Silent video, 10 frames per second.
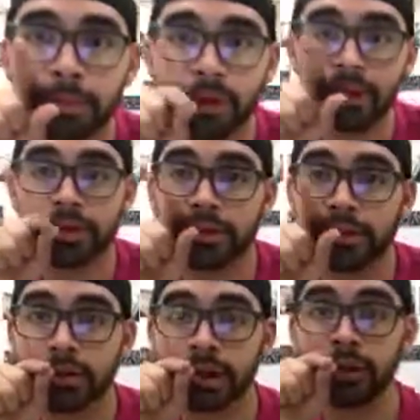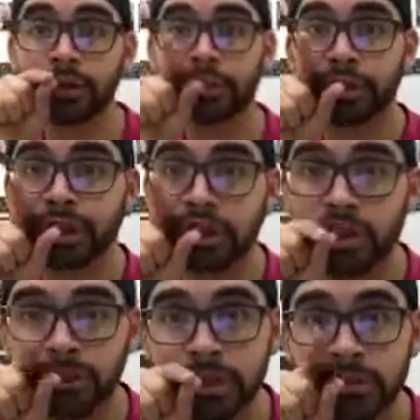Birds, like a little birdie.
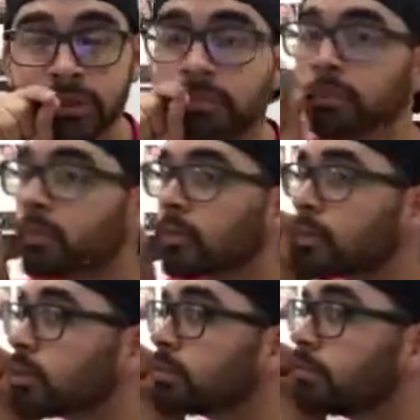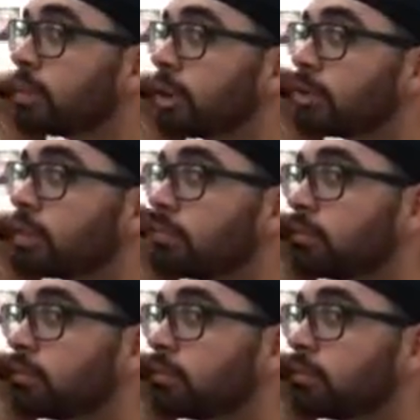Cheep, cheep, cheep. So bird,